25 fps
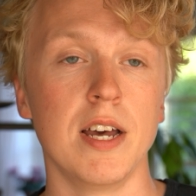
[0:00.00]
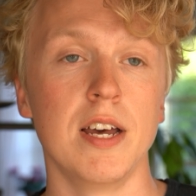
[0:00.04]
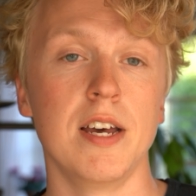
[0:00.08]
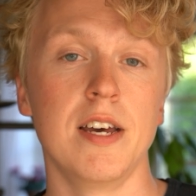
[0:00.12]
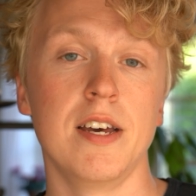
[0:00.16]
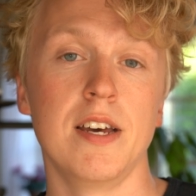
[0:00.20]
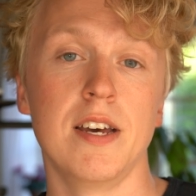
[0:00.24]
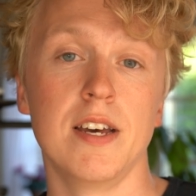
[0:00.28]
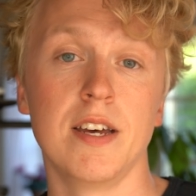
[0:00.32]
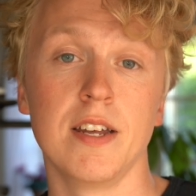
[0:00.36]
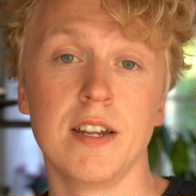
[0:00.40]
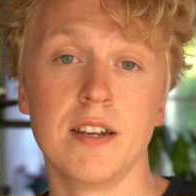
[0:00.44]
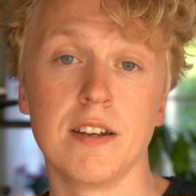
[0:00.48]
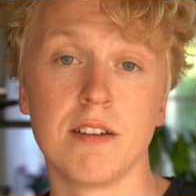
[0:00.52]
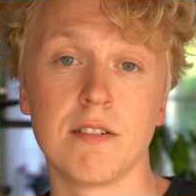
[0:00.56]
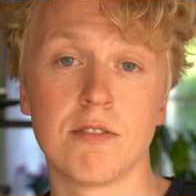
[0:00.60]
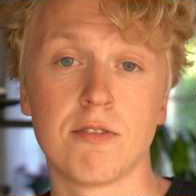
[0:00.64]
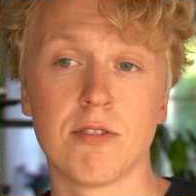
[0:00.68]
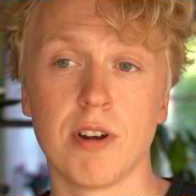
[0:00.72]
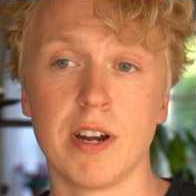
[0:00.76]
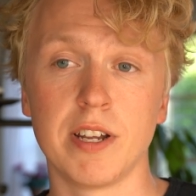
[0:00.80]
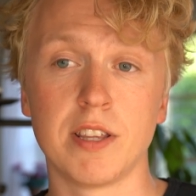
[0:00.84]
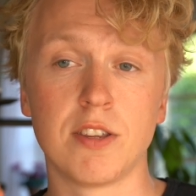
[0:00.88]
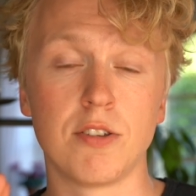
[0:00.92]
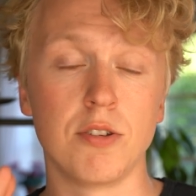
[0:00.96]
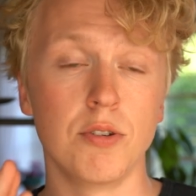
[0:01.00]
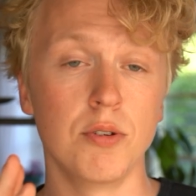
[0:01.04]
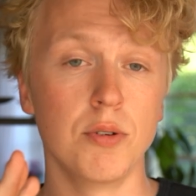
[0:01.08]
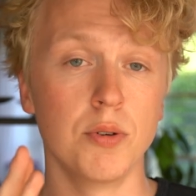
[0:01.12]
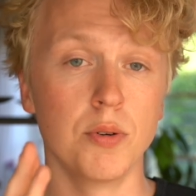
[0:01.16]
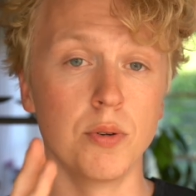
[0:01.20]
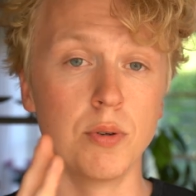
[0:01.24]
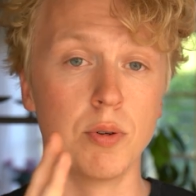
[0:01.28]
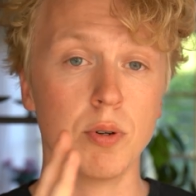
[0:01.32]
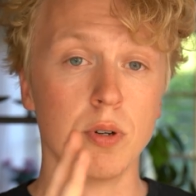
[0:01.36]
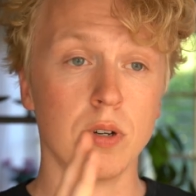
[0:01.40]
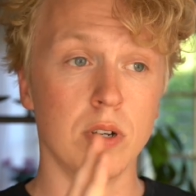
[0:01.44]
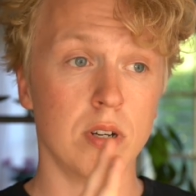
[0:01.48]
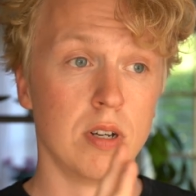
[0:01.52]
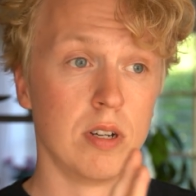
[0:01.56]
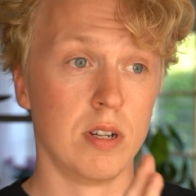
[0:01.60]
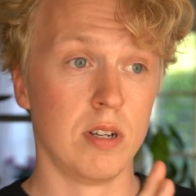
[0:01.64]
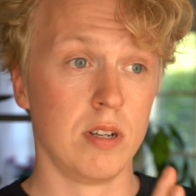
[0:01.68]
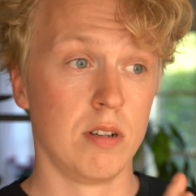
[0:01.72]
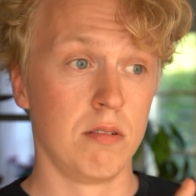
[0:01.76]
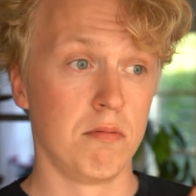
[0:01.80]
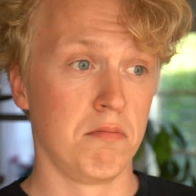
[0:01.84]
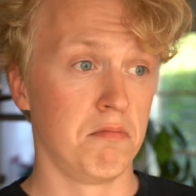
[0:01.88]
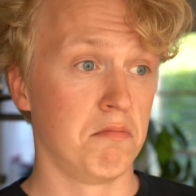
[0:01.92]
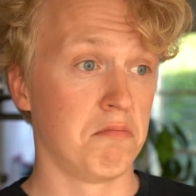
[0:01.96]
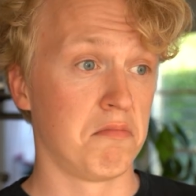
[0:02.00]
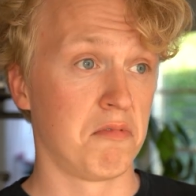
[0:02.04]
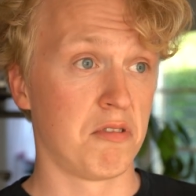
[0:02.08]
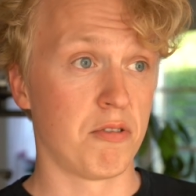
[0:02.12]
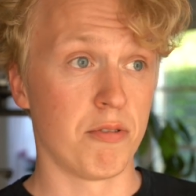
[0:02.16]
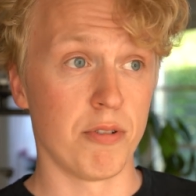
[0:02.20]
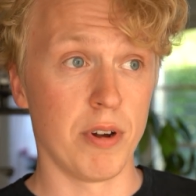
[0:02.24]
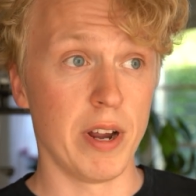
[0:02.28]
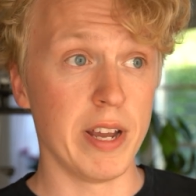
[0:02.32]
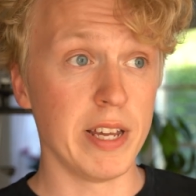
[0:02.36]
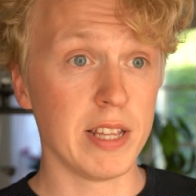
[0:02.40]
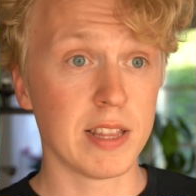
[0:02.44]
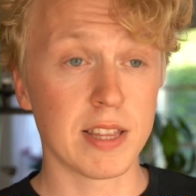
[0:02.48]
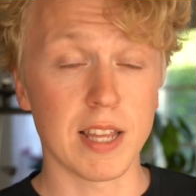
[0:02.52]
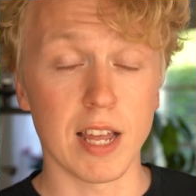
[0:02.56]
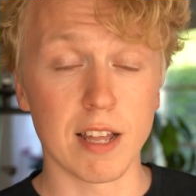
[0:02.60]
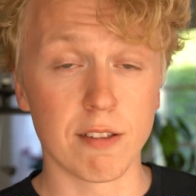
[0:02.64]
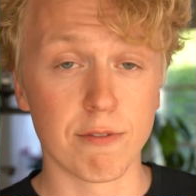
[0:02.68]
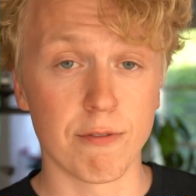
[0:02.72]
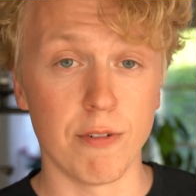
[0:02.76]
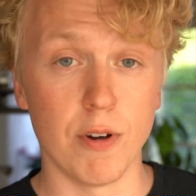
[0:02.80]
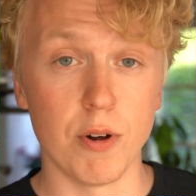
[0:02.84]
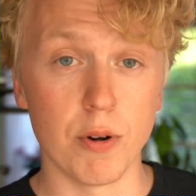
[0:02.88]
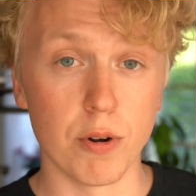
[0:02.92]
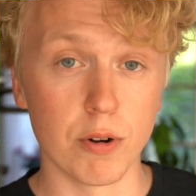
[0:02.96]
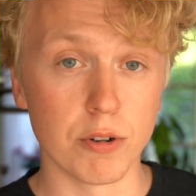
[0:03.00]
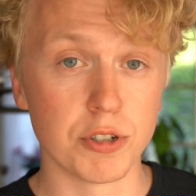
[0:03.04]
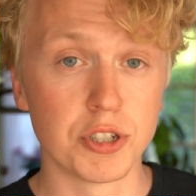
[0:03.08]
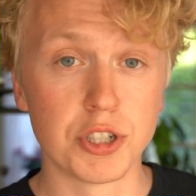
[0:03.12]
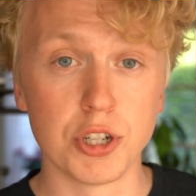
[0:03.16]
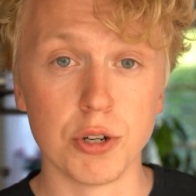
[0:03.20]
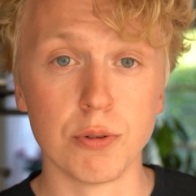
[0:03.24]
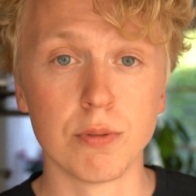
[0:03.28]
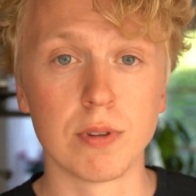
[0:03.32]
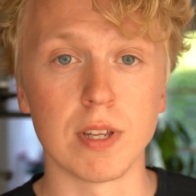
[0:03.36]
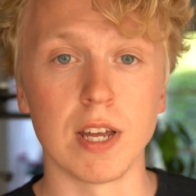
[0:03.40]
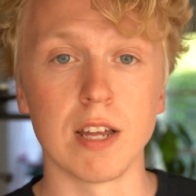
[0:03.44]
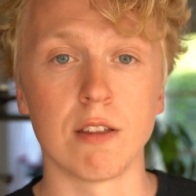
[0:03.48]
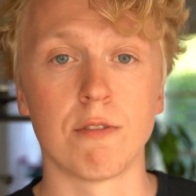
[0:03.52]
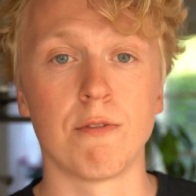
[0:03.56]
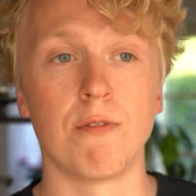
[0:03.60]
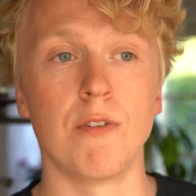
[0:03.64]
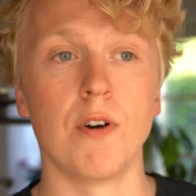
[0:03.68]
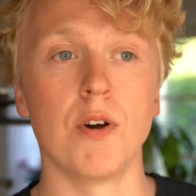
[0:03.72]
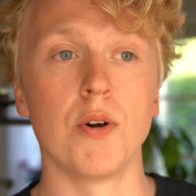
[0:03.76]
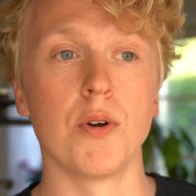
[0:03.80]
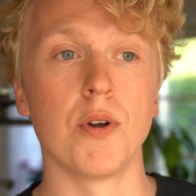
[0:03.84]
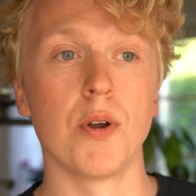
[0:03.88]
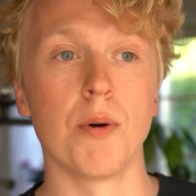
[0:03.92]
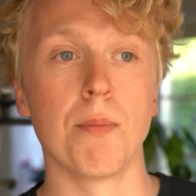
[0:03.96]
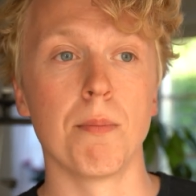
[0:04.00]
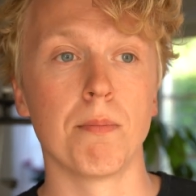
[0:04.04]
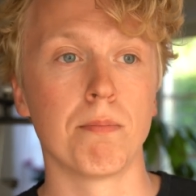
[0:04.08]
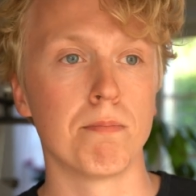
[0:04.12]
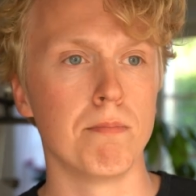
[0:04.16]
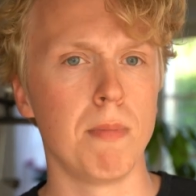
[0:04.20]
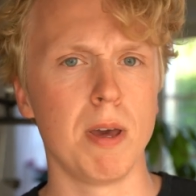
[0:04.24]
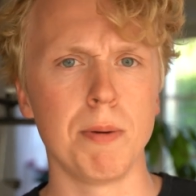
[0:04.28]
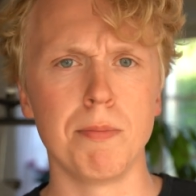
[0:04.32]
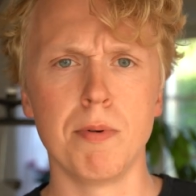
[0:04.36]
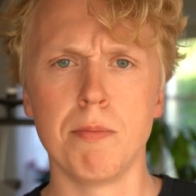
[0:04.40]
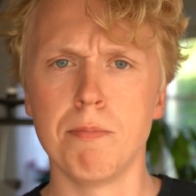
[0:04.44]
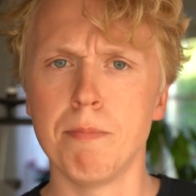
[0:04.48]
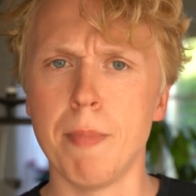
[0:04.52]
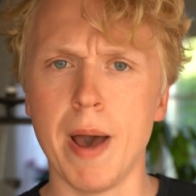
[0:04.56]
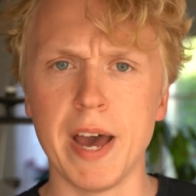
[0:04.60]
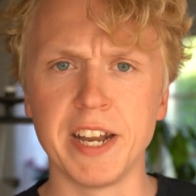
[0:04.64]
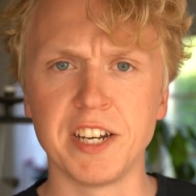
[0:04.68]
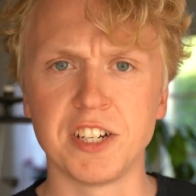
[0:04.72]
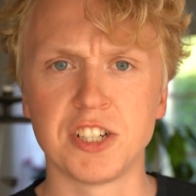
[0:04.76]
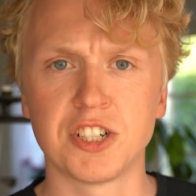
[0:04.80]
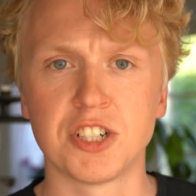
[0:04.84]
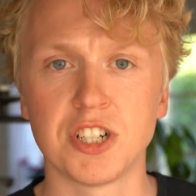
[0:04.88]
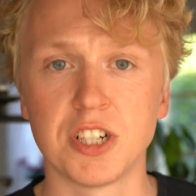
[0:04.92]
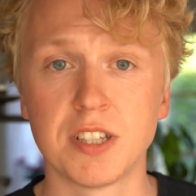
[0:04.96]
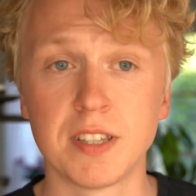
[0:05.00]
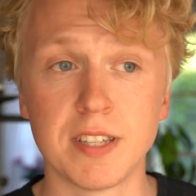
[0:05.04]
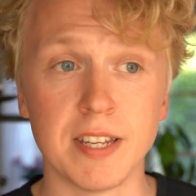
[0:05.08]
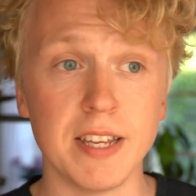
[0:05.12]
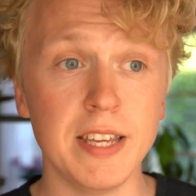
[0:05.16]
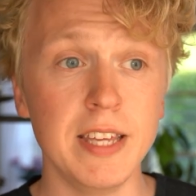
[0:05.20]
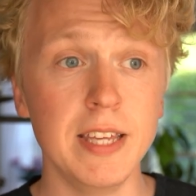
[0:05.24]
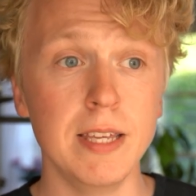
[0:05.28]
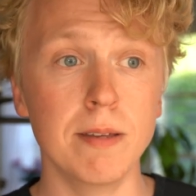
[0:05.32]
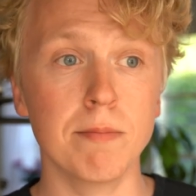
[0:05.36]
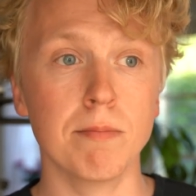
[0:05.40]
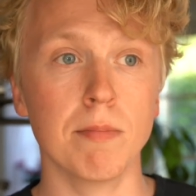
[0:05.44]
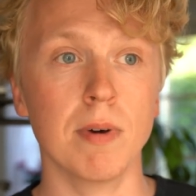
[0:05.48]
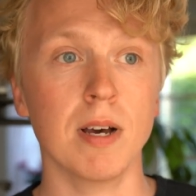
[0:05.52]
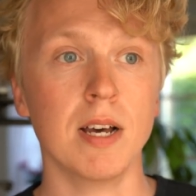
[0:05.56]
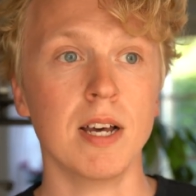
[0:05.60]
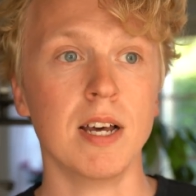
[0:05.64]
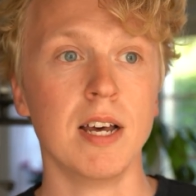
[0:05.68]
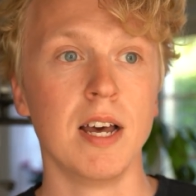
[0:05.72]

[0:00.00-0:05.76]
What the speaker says: and try to create that photo, shoot that photo, maybe manage a team,